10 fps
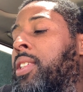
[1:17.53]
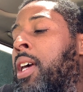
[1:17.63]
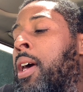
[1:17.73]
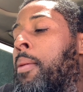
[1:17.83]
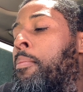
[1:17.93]

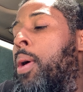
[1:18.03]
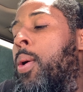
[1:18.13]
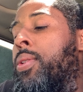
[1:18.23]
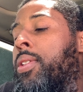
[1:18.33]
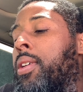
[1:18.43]
and
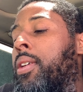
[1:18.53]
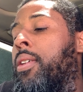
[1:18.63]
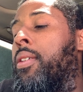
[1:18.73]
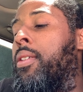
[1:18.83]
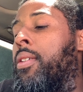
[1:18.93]
boasting,
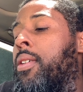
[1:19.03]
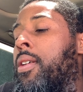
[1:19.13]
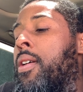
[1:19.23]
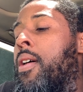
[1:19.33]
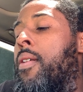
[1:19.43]

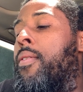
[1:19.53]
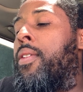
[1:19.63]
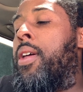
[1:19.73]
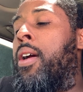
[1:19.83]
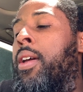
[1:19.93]
for
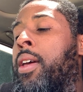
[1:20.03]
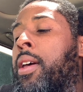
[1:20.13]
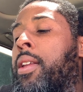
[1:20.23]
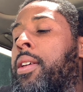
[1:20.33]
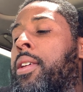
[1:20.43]
their
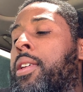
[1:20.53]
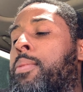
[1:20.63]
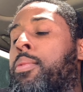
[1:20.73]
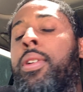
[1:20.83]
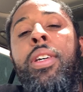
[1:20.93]
end is
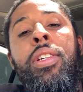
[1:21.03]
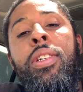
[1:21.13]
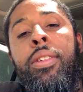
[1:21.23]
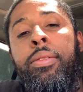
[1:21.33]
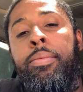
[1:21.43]

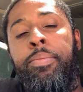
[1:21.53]
perdition.